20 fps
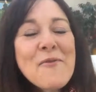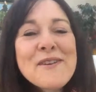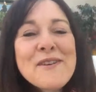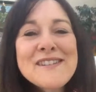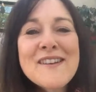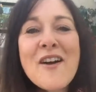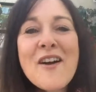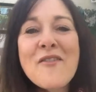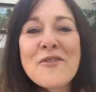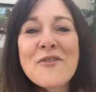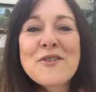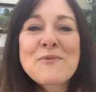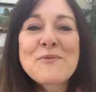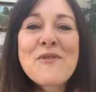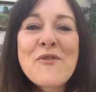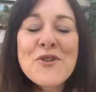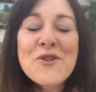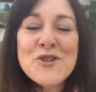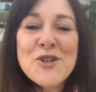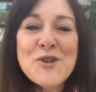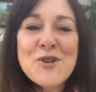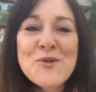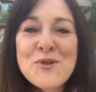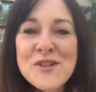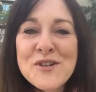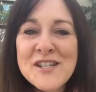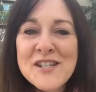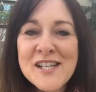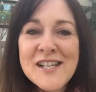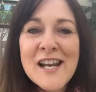always laugh because we've got two
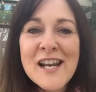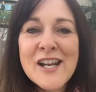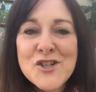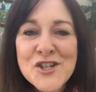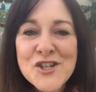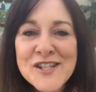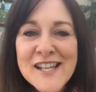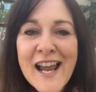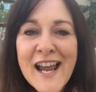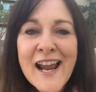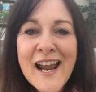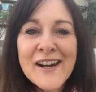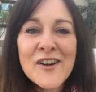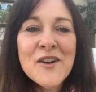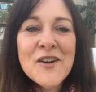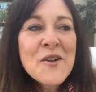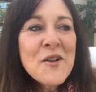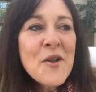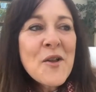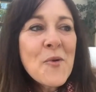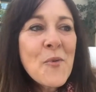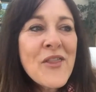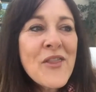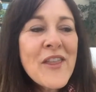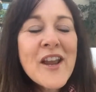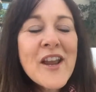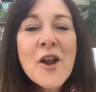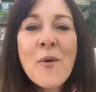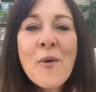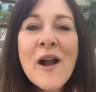teenagers, and when
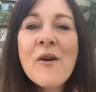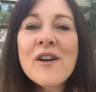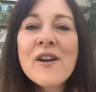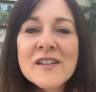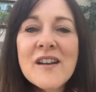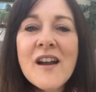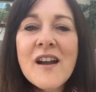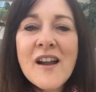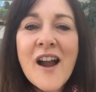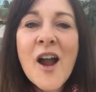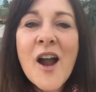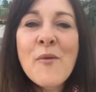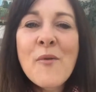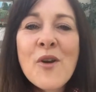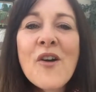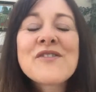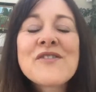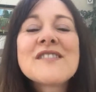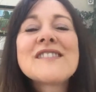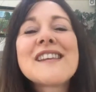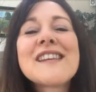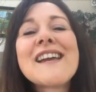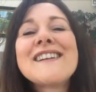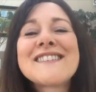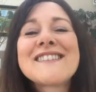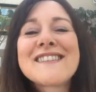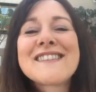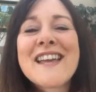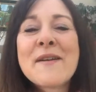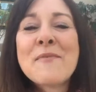they go out at night, I will often say
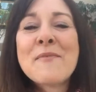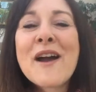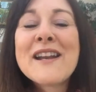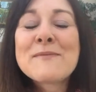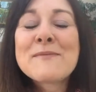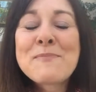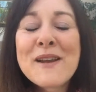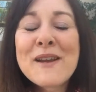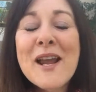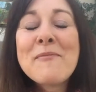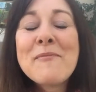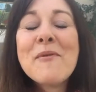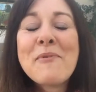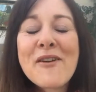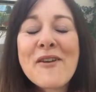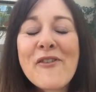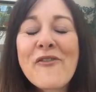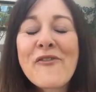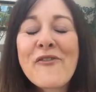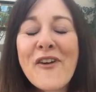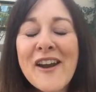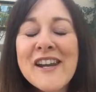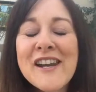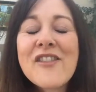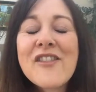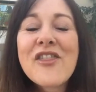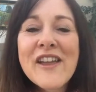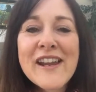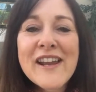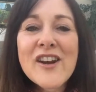to them, and it's become a bit of a fun
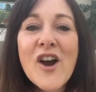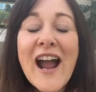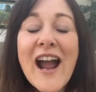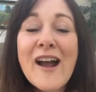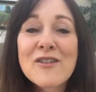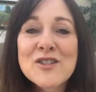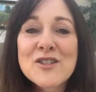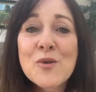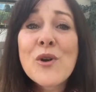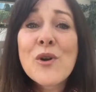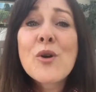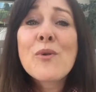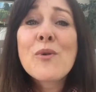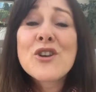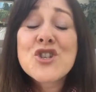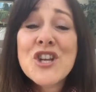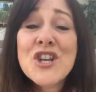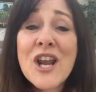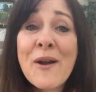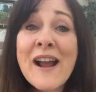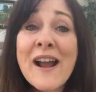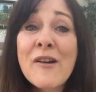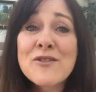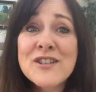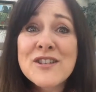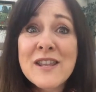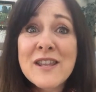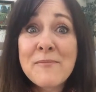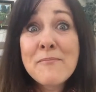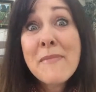thing in our house, that we always shout out
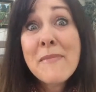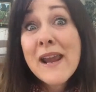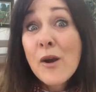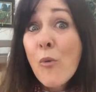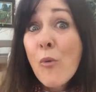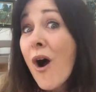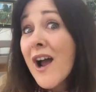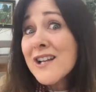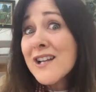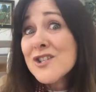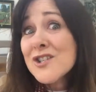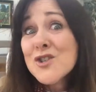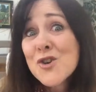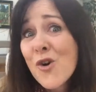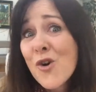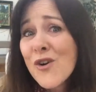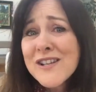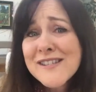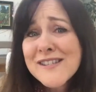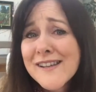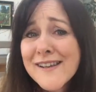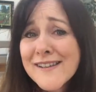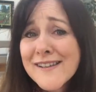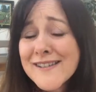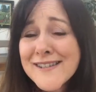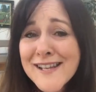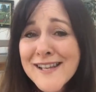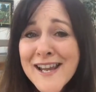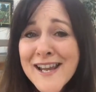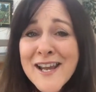to them, make wise
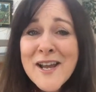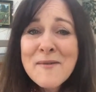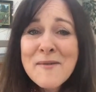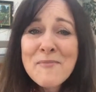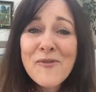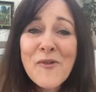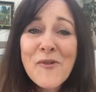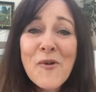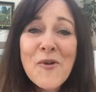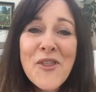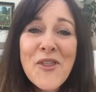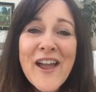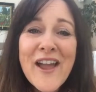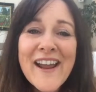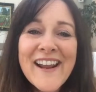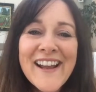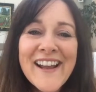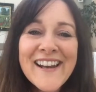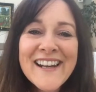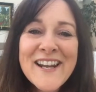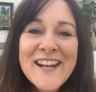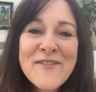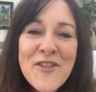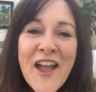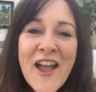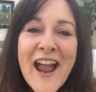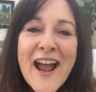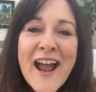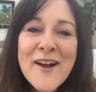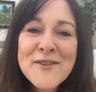choices before they leave the
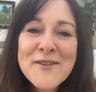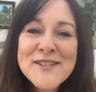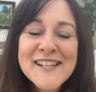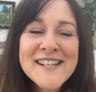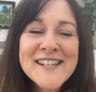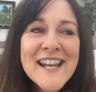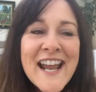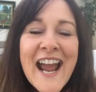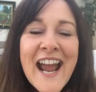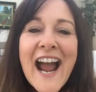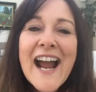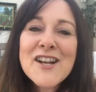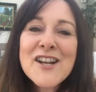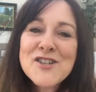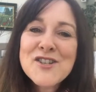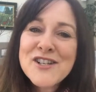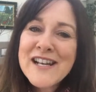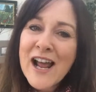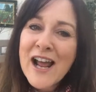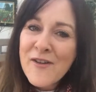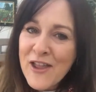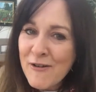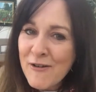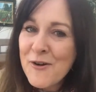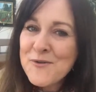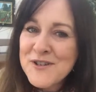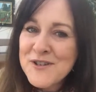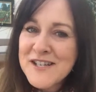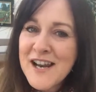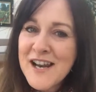house. And actually now they're
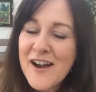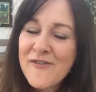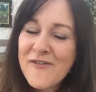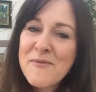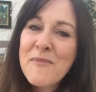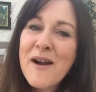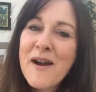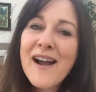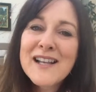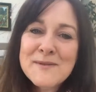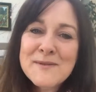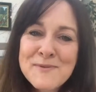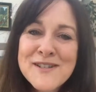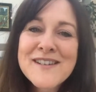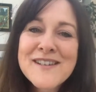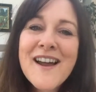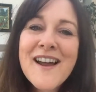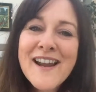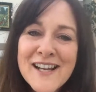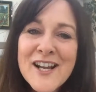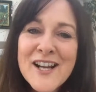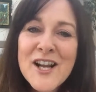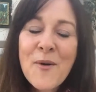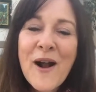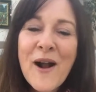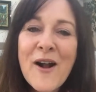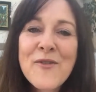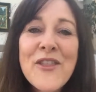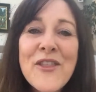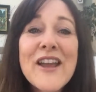old enough and my husband and I can go
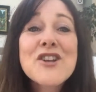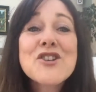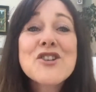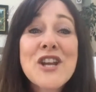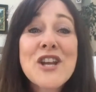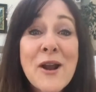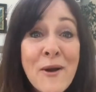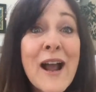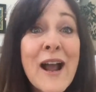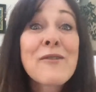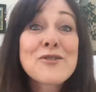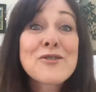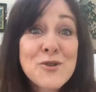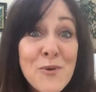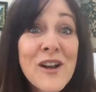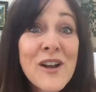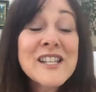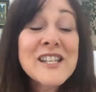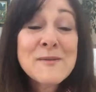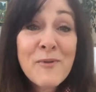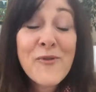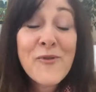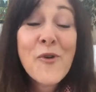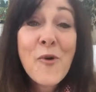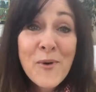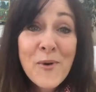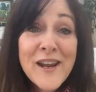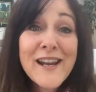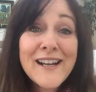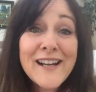out, they shout out to us before
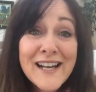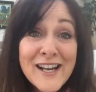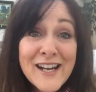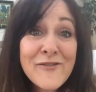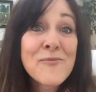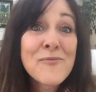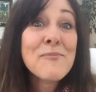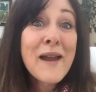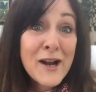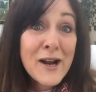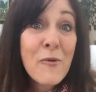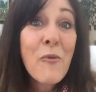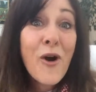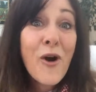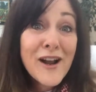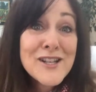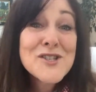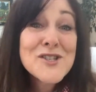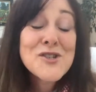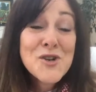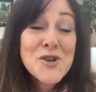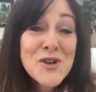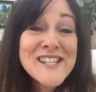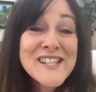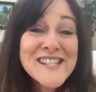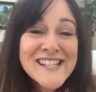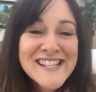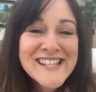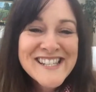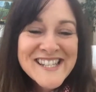we leave, make wise
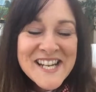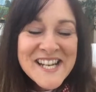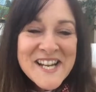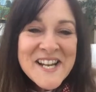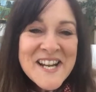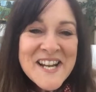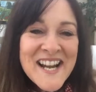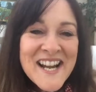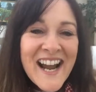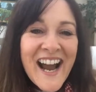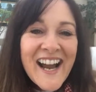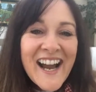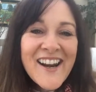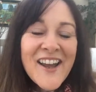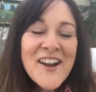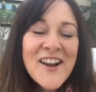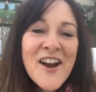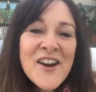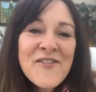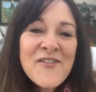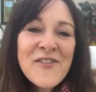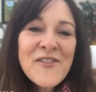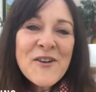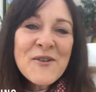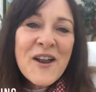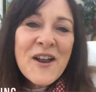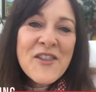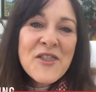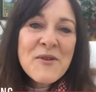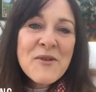choices. And I kind of feel
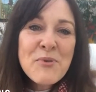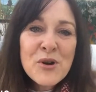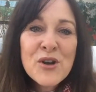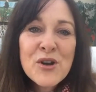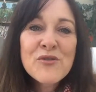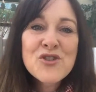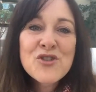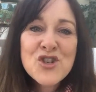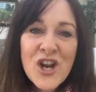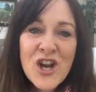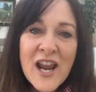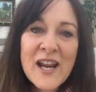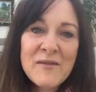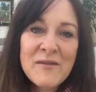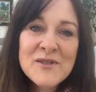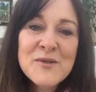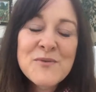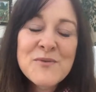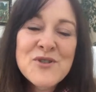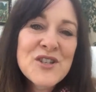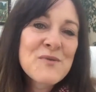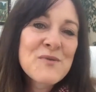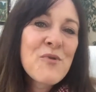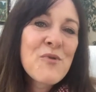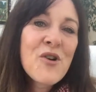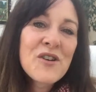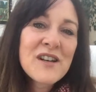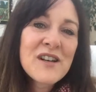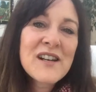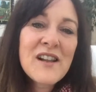like the book of James, which is
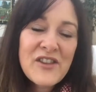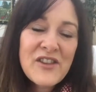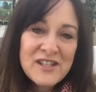what